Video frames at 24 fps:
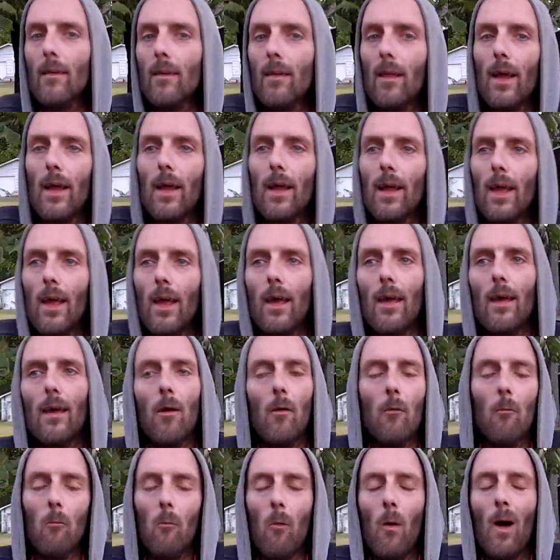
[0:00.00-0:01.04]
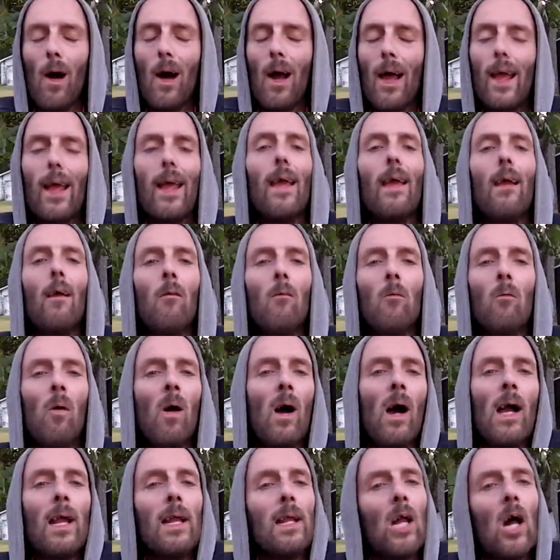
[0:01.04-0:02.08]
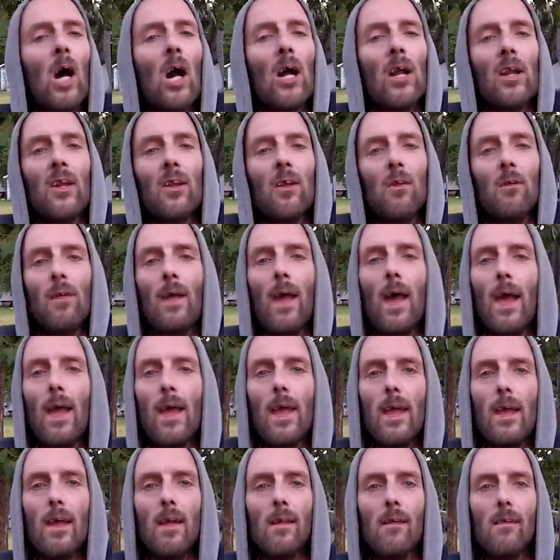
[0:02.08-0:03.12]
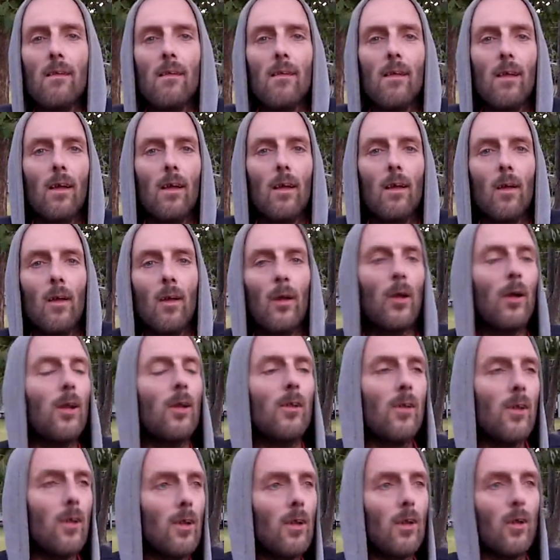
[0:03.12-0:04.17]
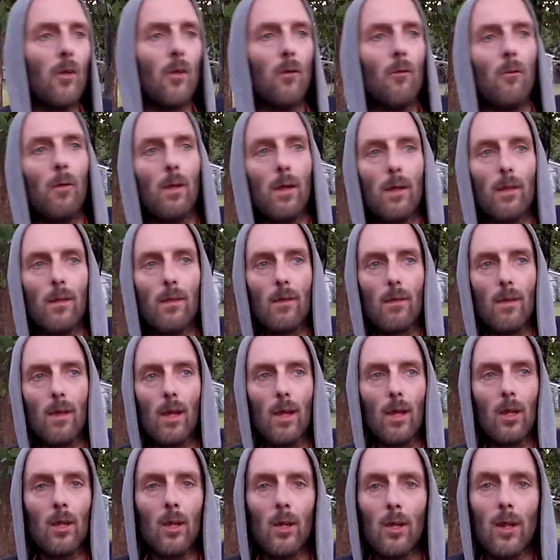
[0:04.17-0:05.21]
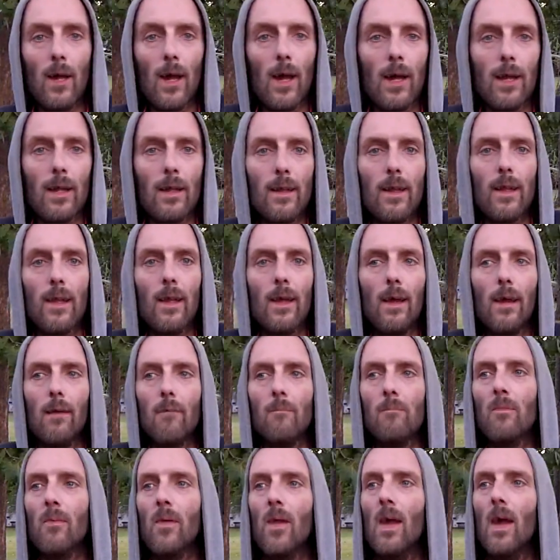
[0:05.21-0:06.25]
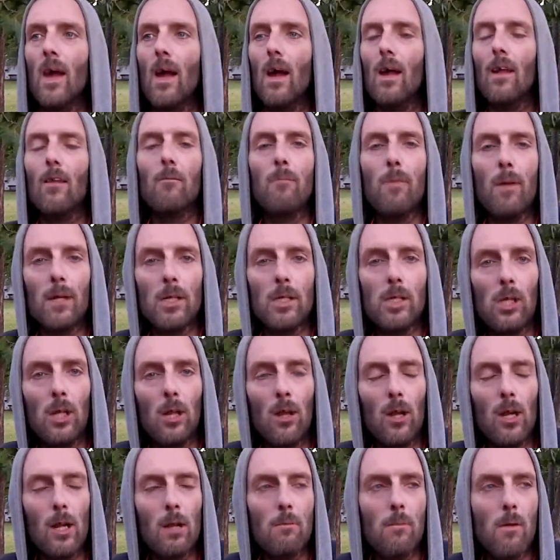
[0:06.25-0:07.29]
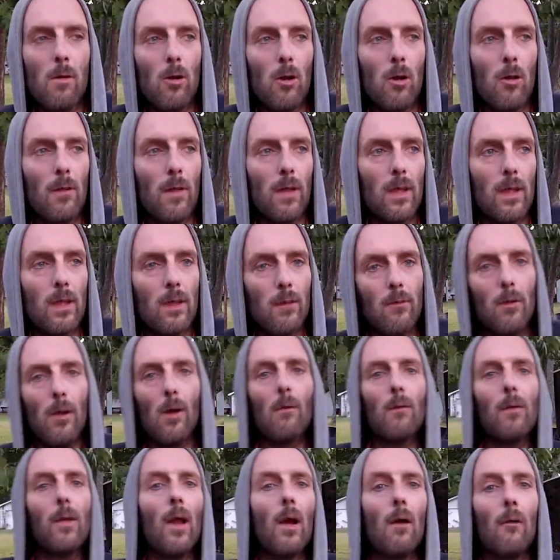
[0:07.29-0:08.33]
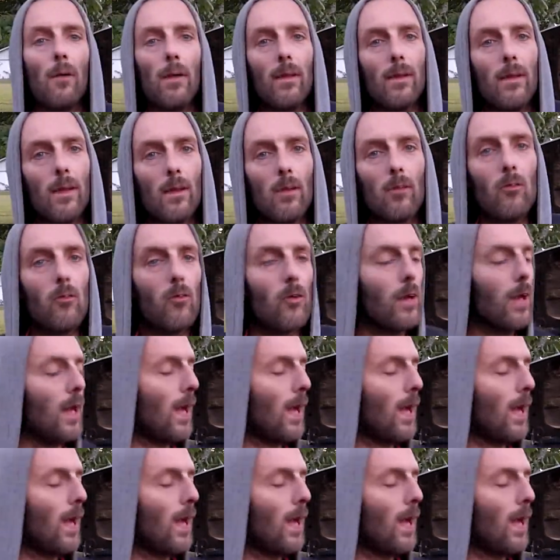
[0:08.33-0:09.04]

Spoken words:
Like, why not do that? It's good to do. It's a good idea, especially on a motor that you don't know its history.